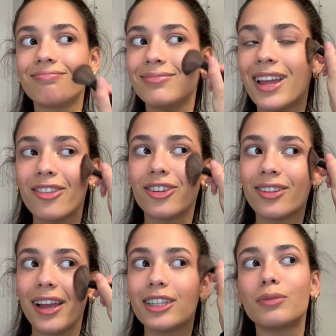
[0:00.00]
never
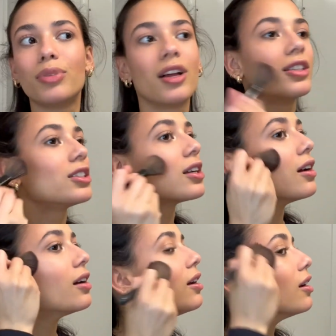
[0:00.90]
liked blush
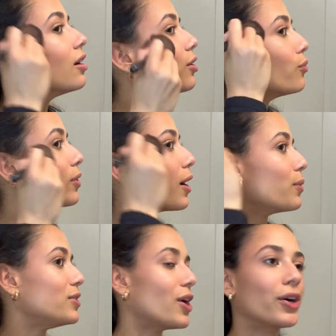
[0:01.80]
when I
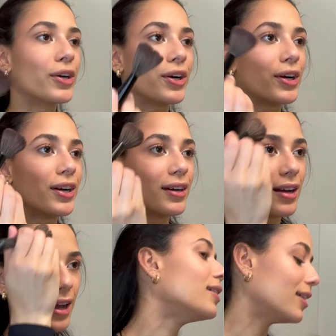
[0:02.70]
was younger
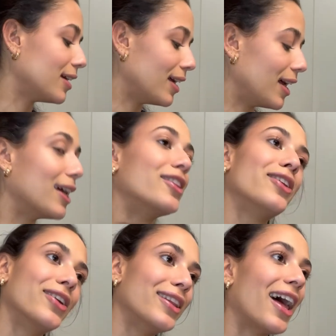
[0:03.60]

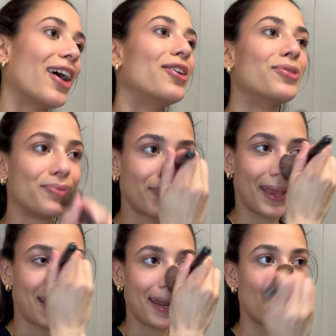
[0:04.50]
until now.
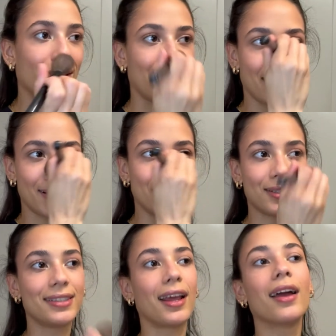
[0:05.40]
And now that I
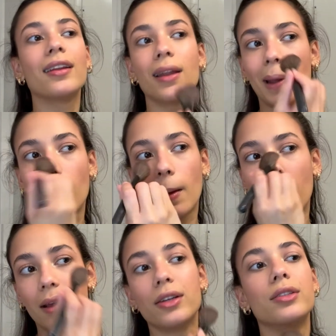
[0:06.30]
understand,
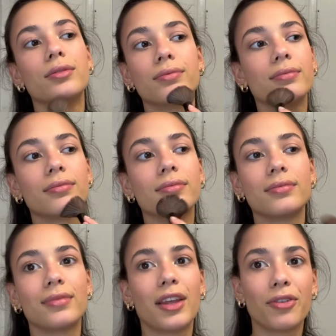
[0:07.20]

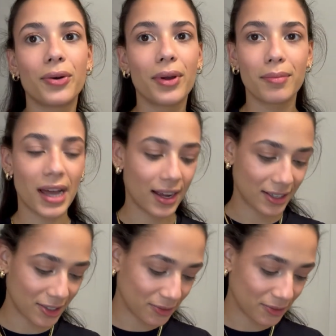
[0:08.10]
I'm never going back.